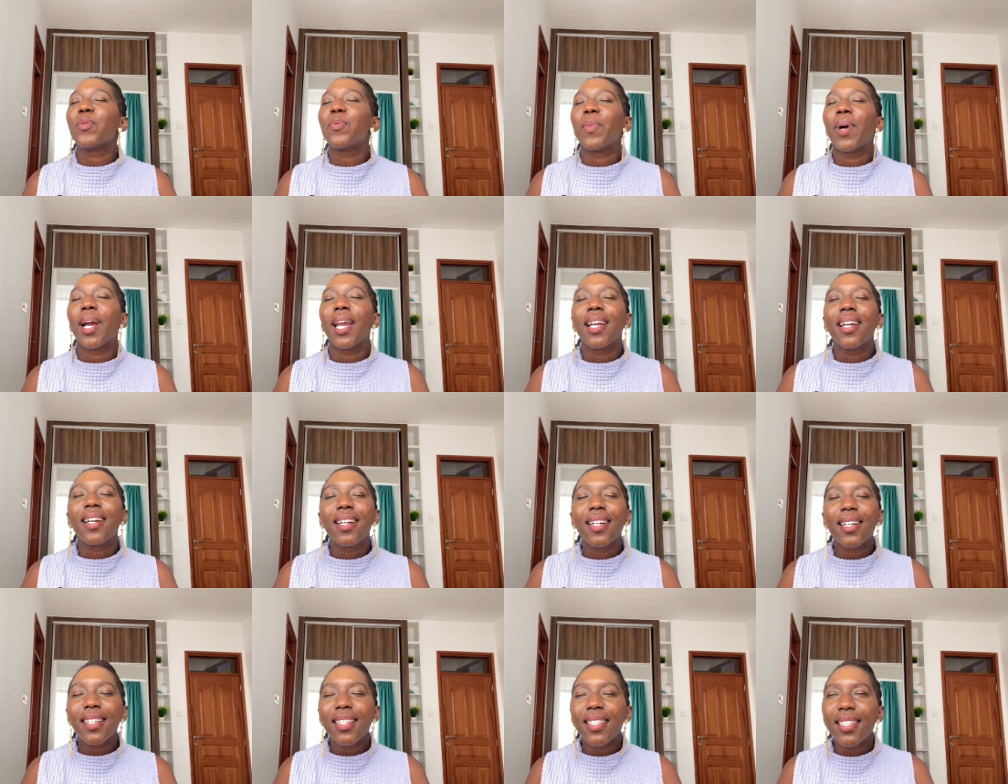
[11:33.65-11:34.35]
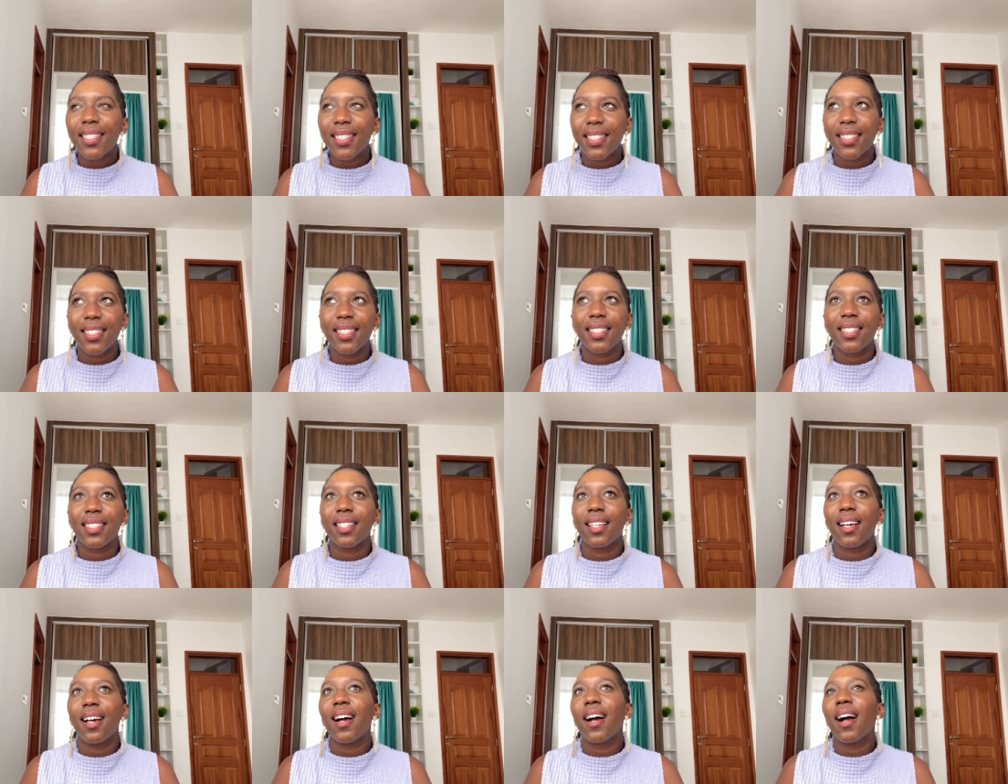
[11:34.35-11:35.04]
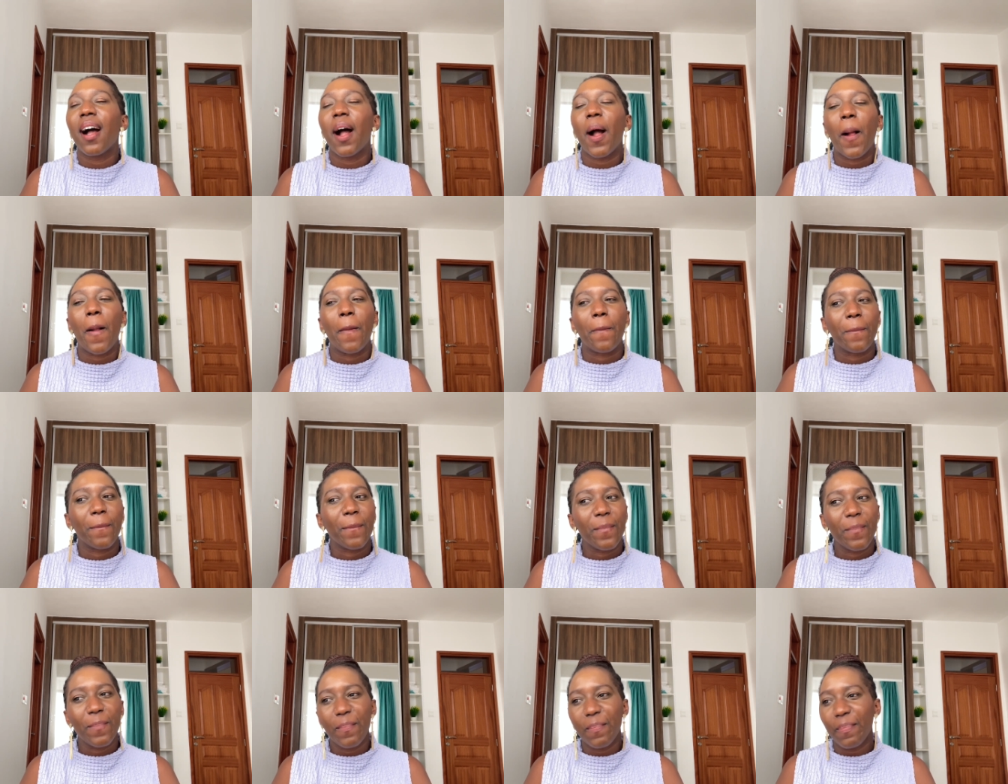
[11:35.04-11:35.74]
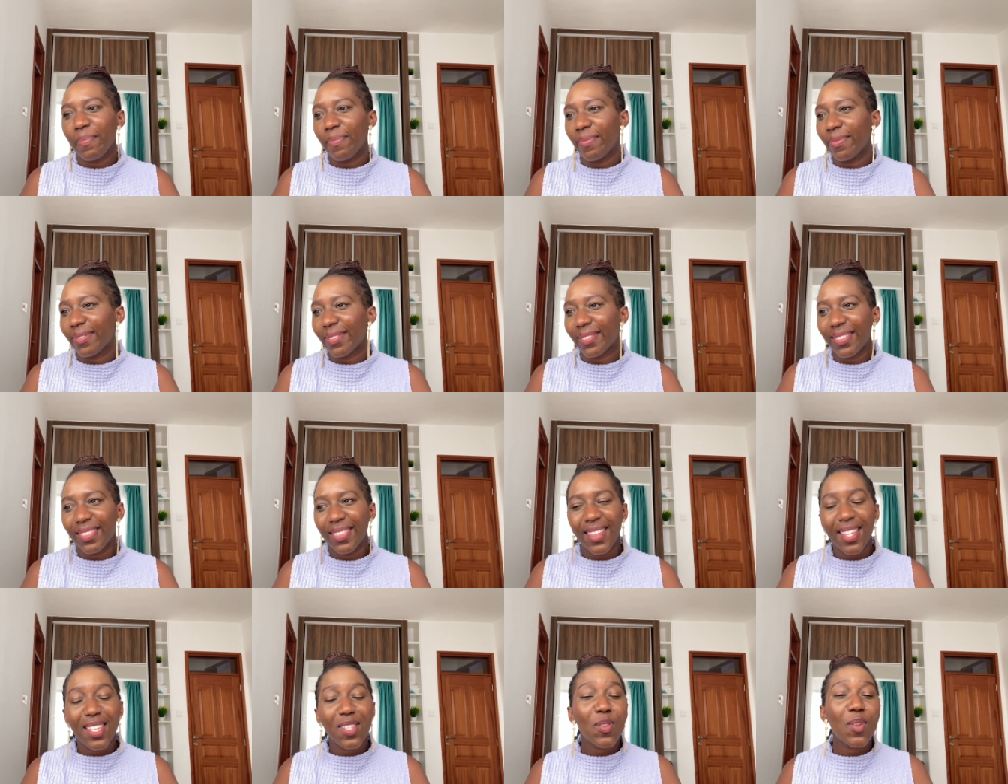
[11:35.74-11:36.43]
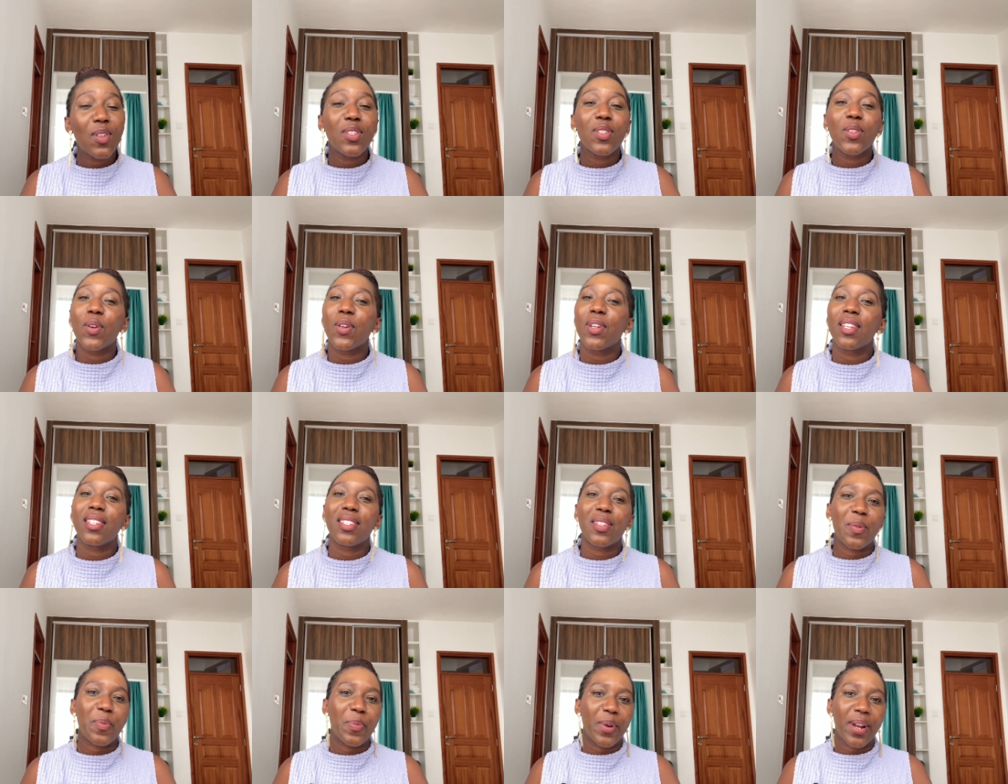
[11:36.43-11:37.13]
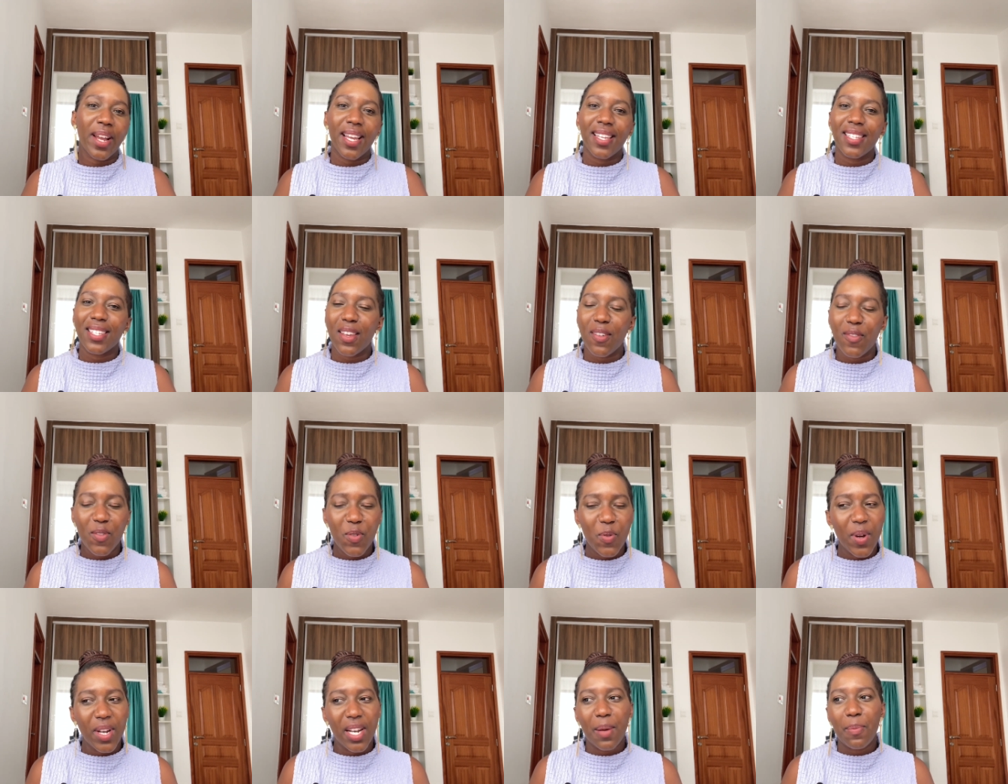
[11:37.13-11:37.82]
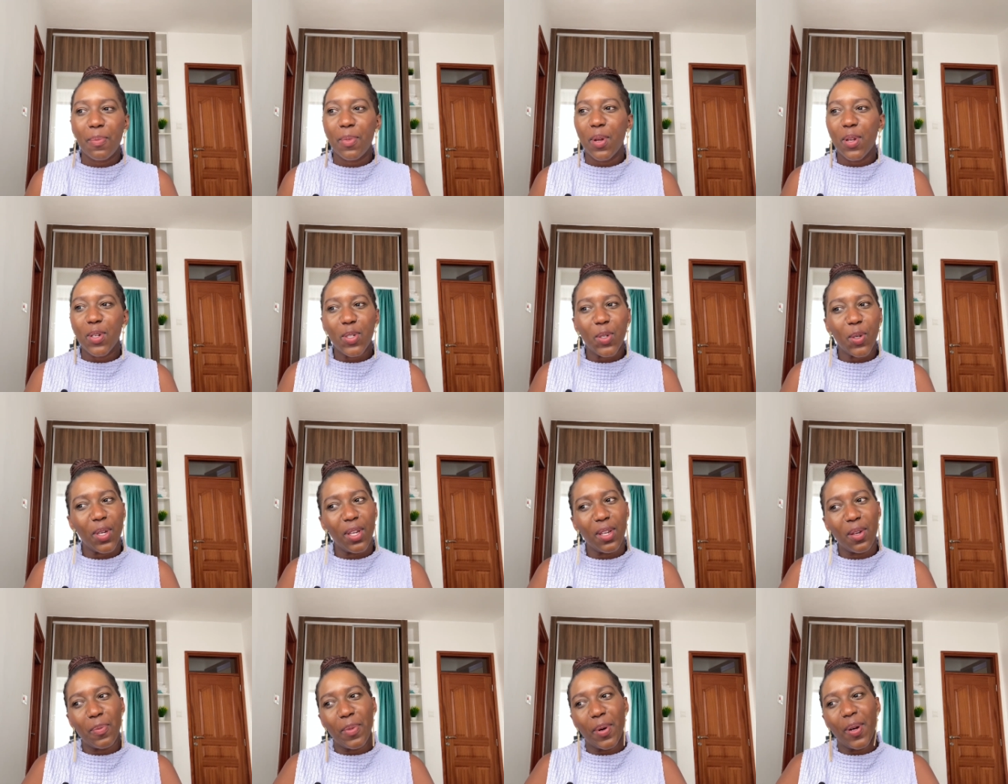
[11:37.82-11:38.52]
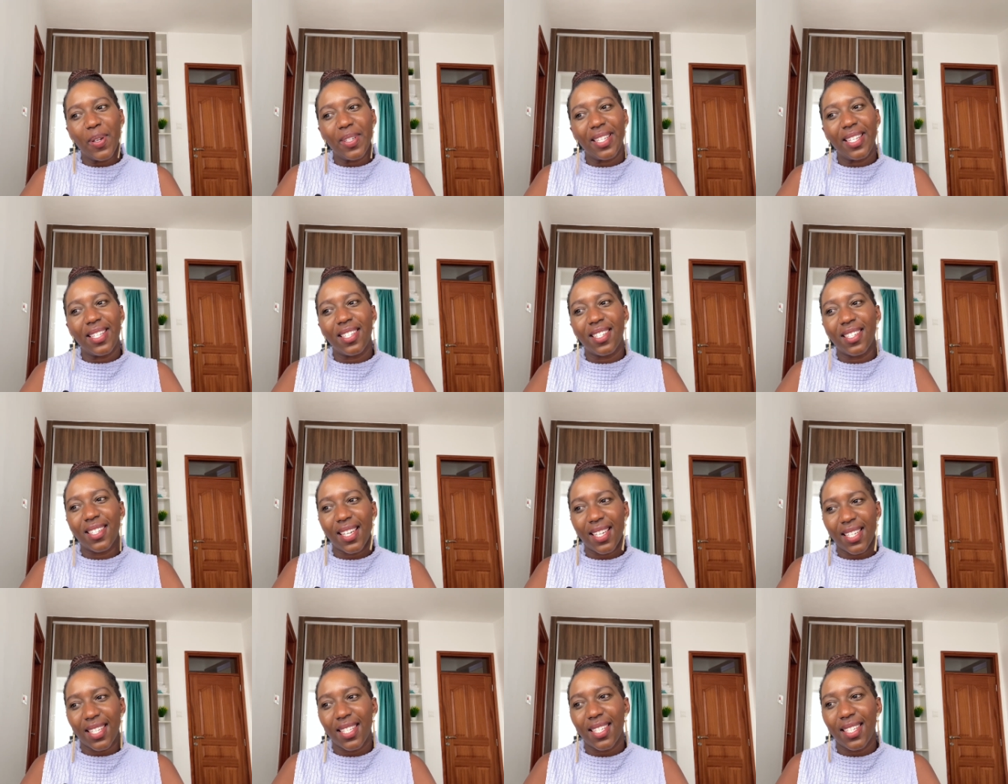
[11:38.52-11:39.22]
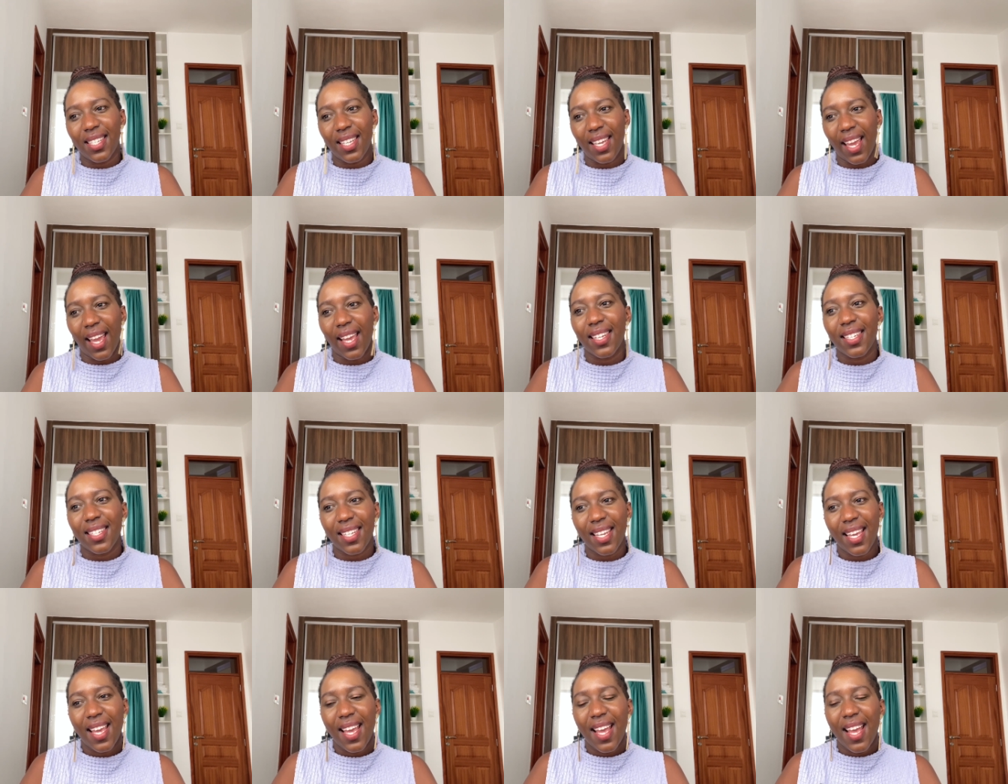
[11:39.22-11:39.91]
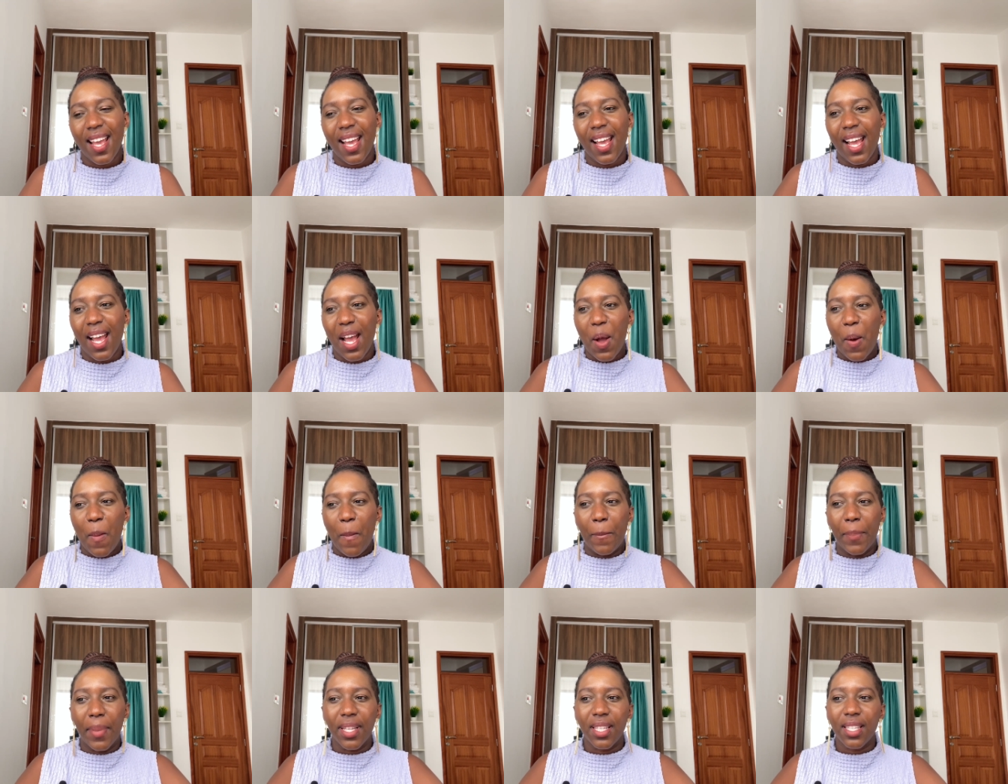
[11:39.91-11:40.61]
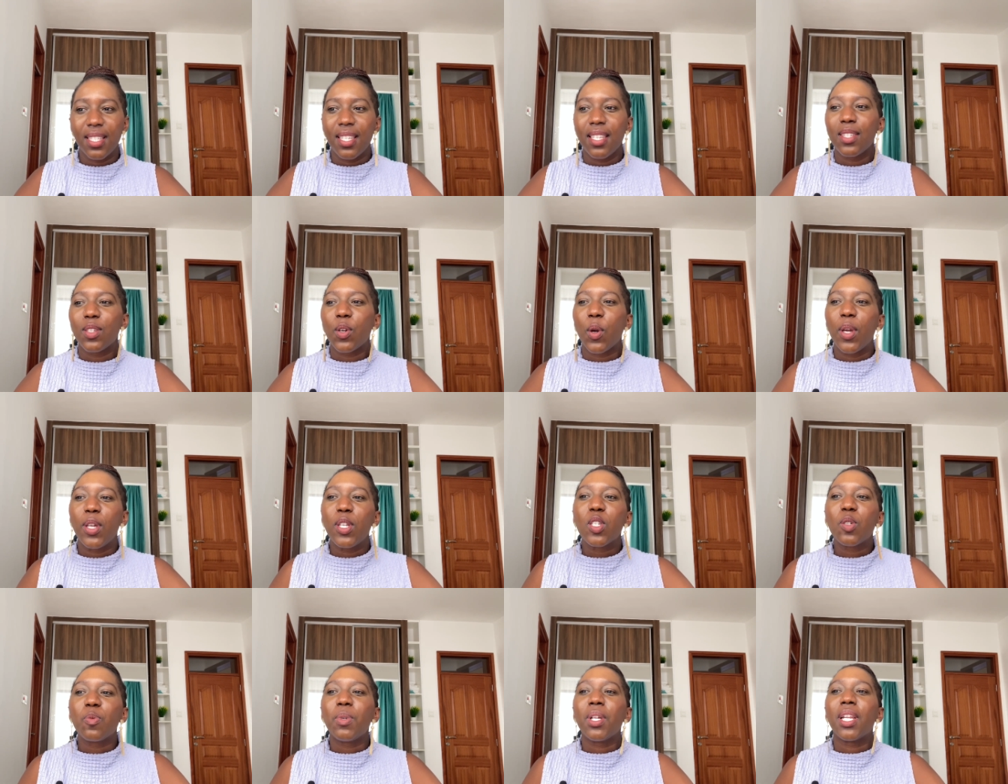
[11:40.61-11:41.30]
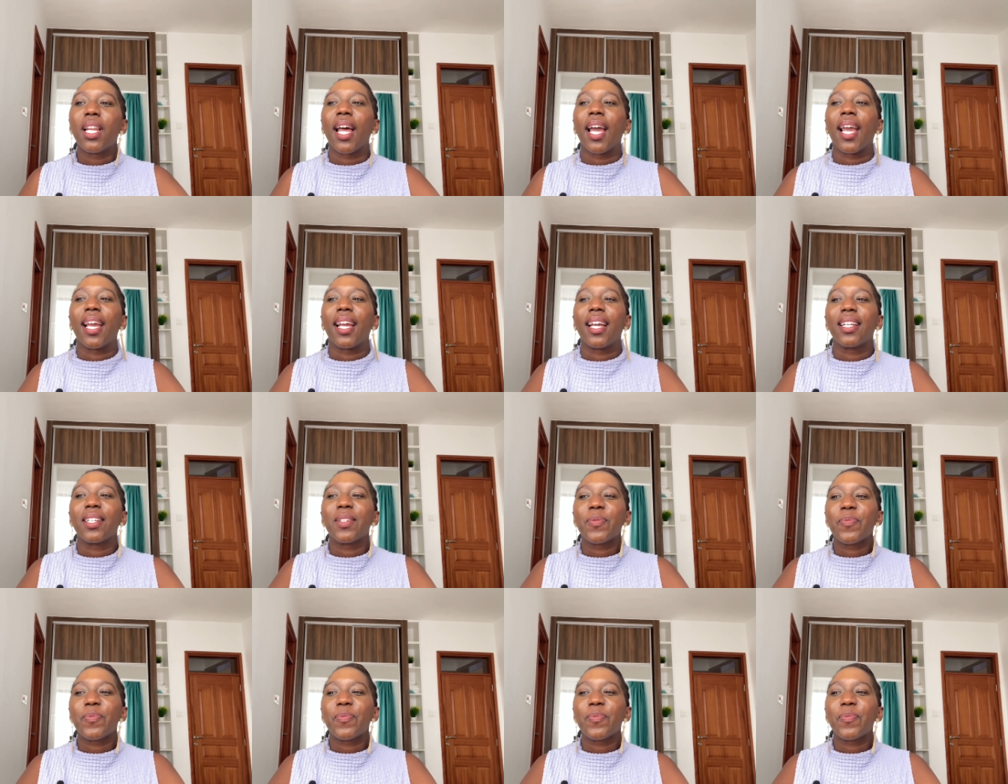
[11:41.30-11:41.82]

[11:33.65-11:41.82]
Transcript: My goodness, ah, mm, mm, this one's going to surprise everyone. I'm not talking about it just yet, but this is going to be like